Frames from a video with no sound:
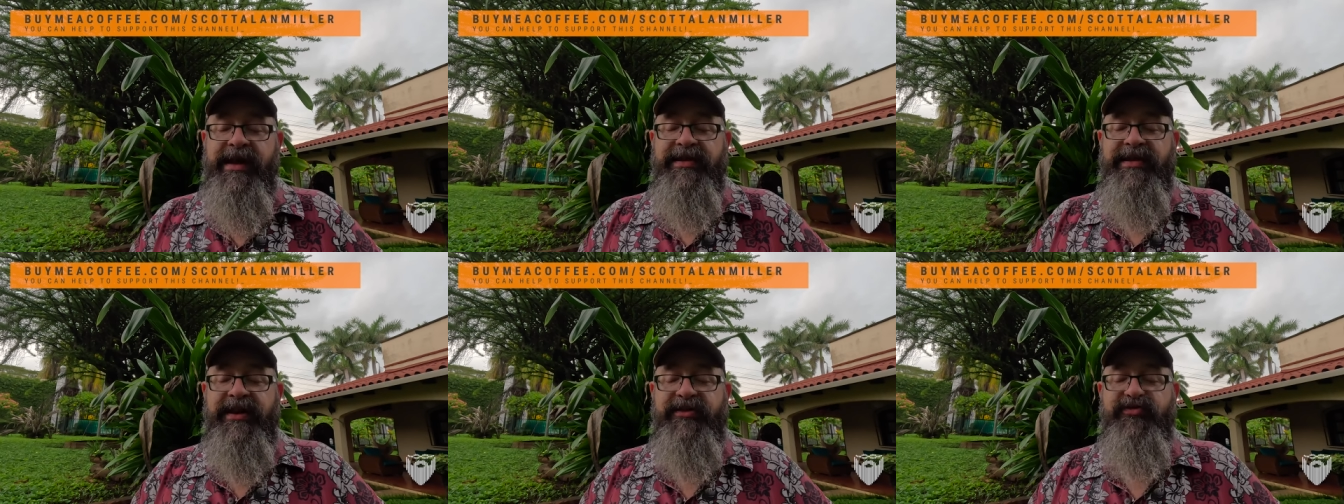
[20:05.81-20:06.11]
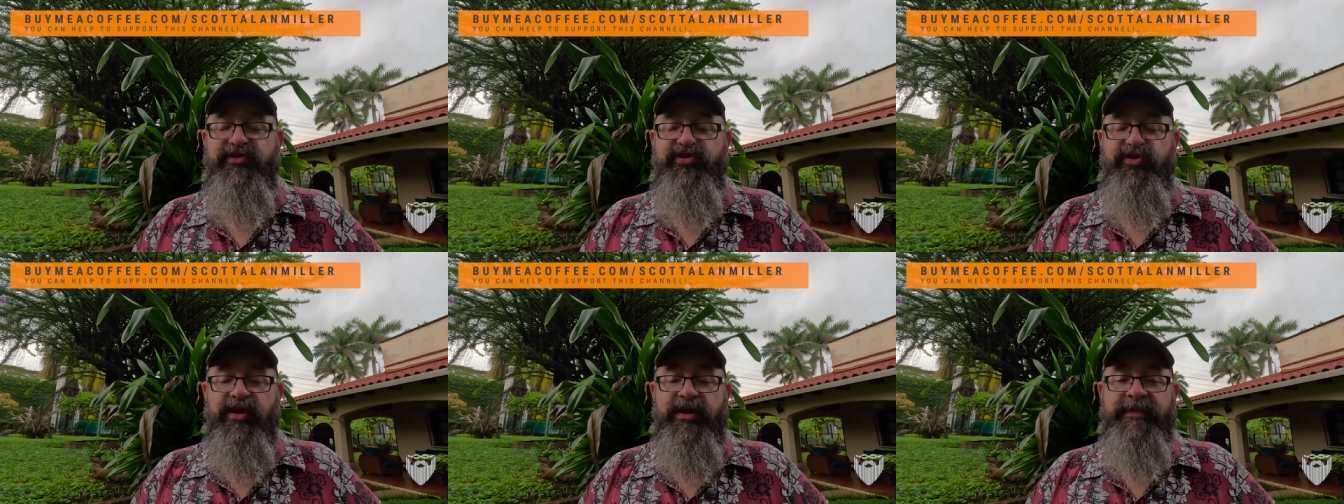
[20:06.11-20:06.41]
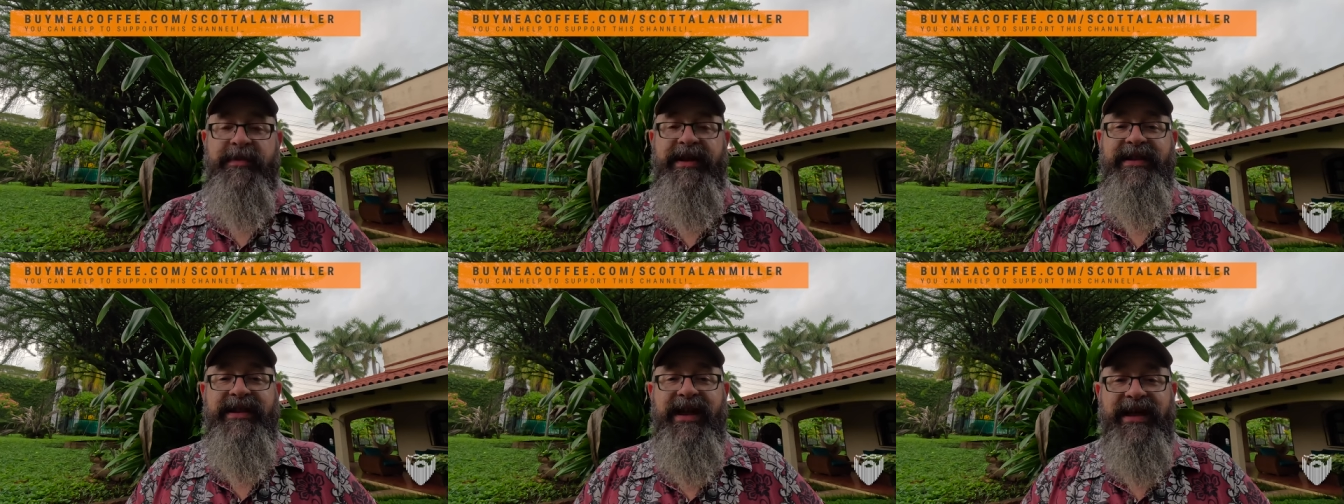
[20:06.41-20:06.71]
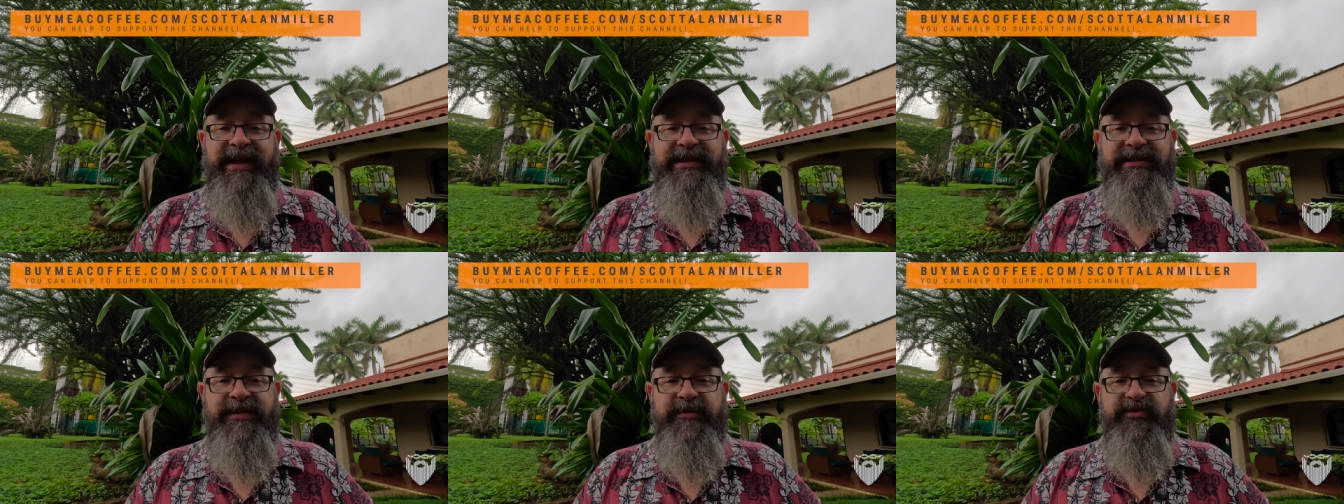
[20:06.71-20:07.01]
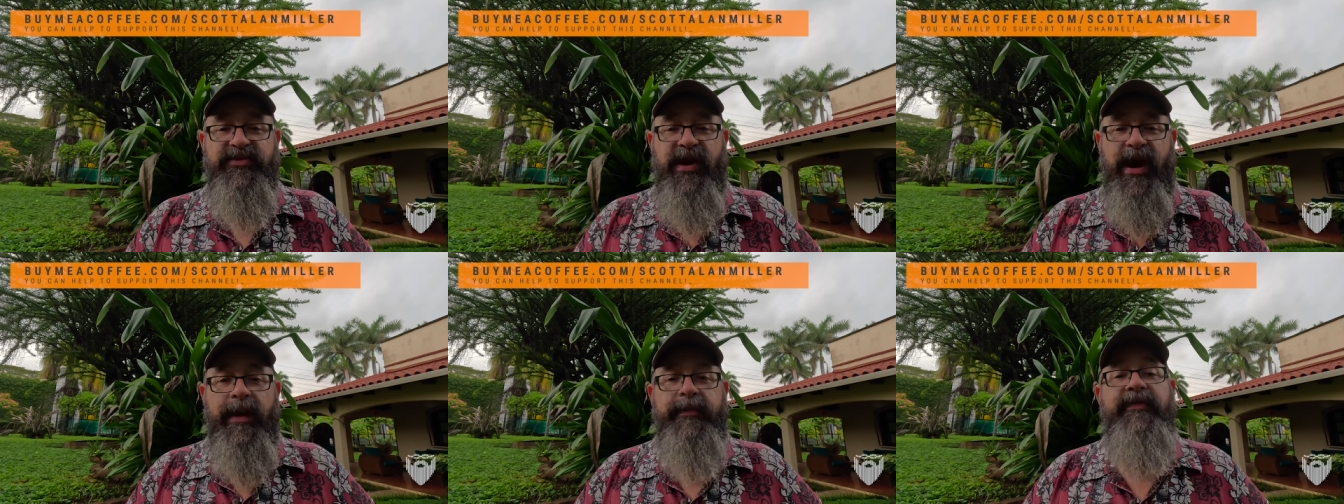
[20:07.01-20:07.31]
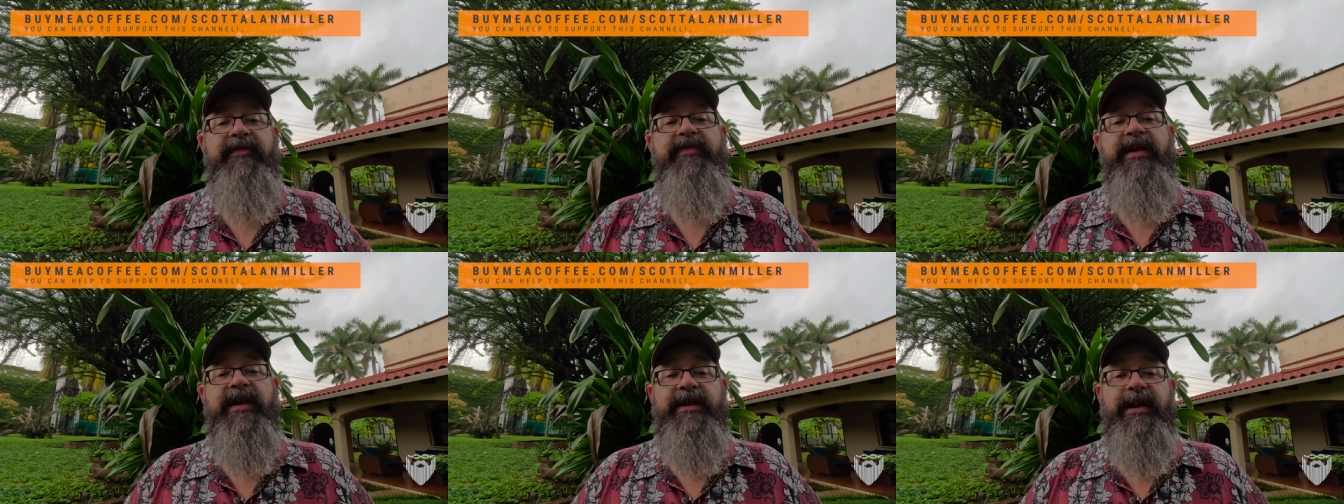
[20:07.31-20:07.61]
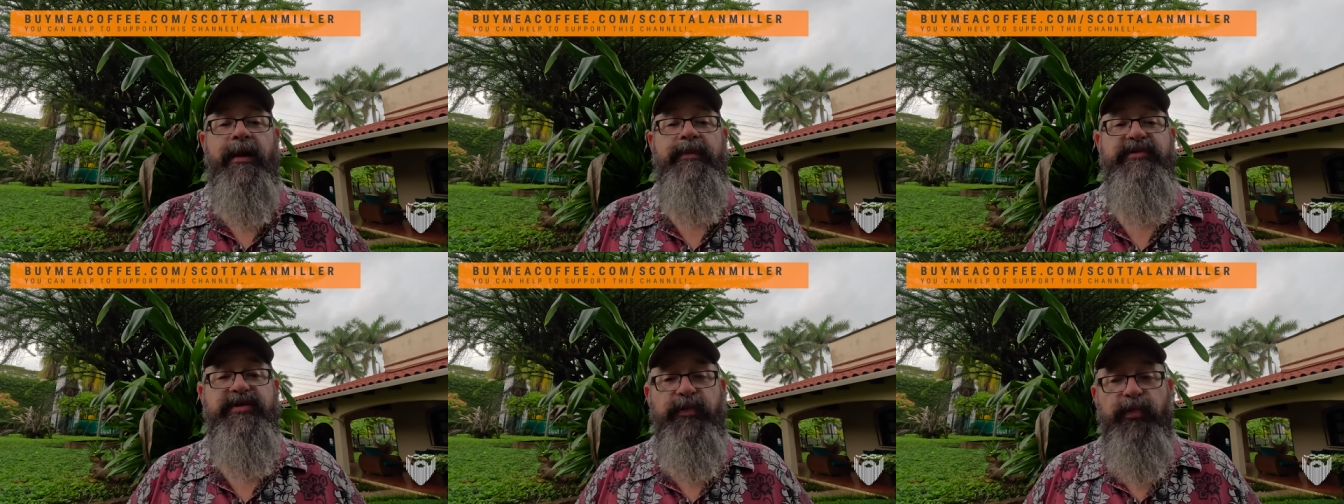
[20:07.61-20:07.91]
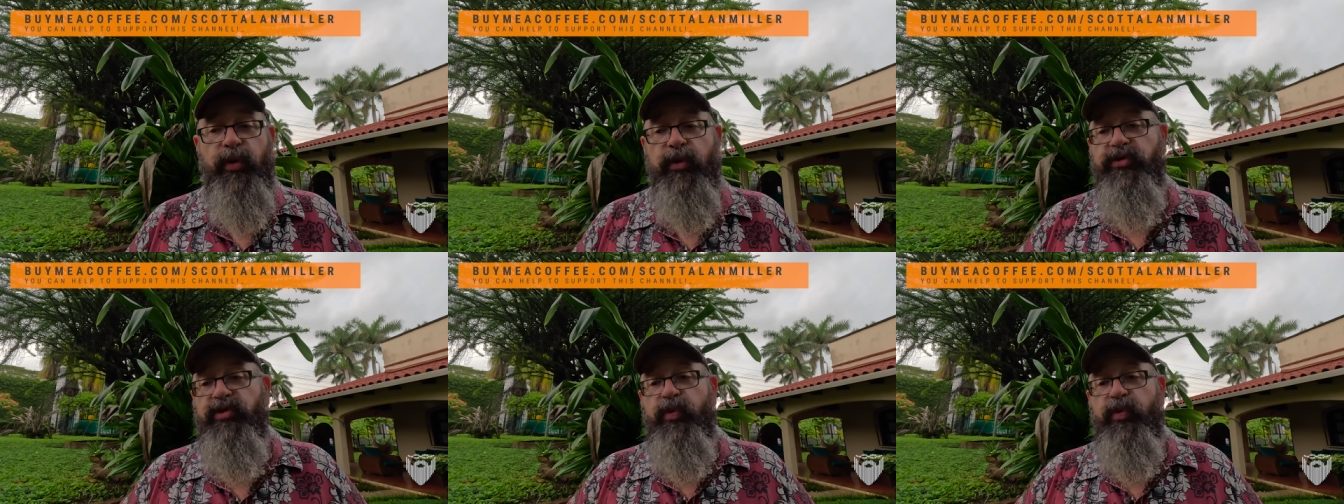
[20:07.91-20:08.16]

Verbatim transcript: Thanks for joining me. Like and subscribe if you'd like to help support